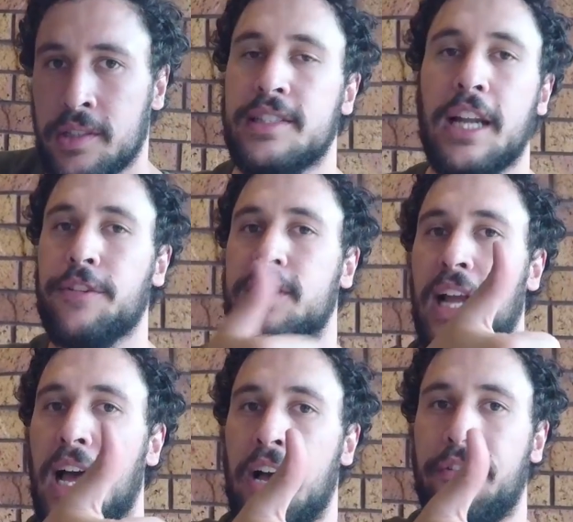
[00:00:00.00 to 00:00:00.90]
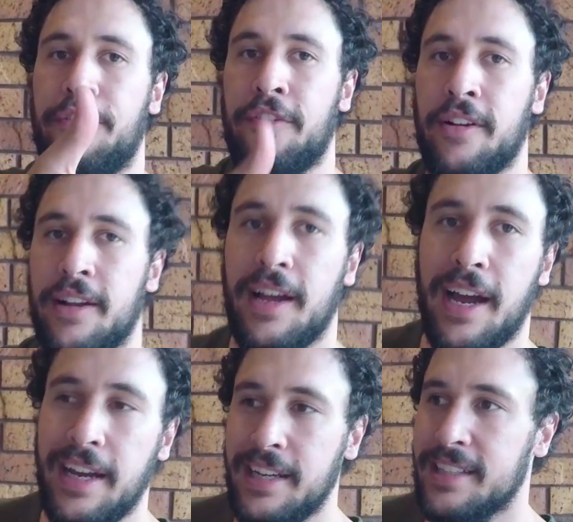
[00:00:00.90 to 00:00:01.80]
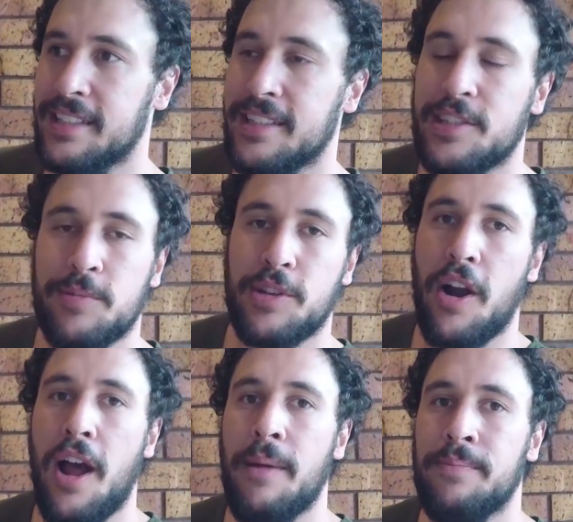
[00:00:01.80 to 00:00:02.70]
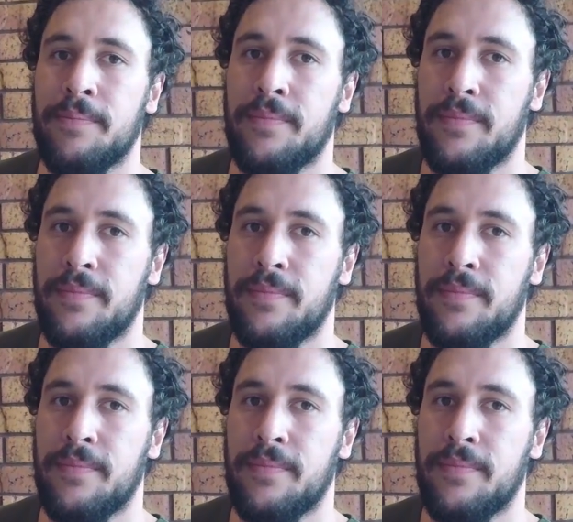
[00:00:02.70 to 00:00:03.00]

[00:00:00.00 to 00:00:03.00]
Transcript: Stuff Stuff, eh? Subscribe.